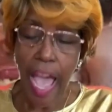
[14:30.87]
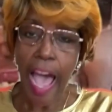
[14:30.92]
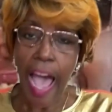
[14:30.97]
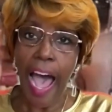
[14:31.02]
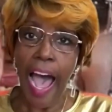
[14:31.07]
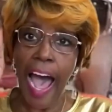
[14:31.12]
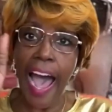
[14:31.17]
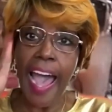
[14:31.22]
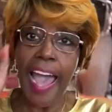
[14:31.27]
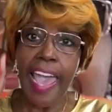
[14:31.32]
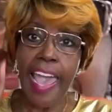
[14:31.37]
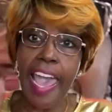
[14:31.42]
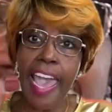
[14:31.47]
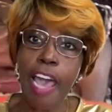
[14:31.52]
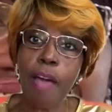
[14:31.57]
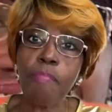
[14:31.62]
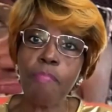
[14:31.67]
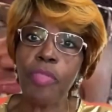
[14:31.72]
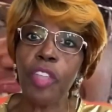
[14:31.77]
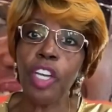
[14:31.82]
I
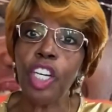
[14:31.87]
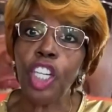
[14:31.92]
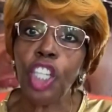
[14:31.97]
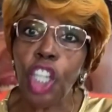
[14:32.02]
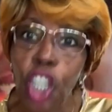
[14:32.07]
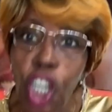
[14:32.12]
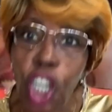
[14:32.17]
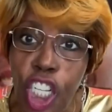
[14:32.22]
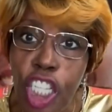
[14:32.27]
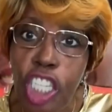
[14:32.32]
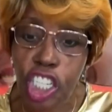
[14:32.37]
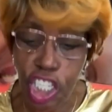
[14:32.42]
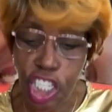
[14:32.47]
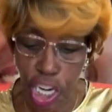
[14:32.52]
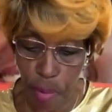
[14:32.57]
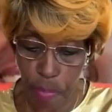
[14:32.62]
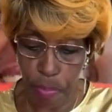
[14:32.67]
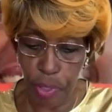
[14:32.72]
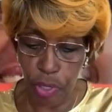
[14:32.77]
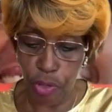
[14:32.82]
am the good
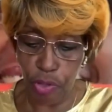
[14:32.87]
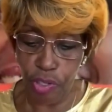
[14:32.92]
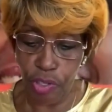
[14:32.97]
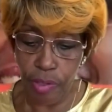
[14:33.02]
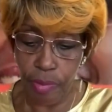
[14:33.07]
shepherd.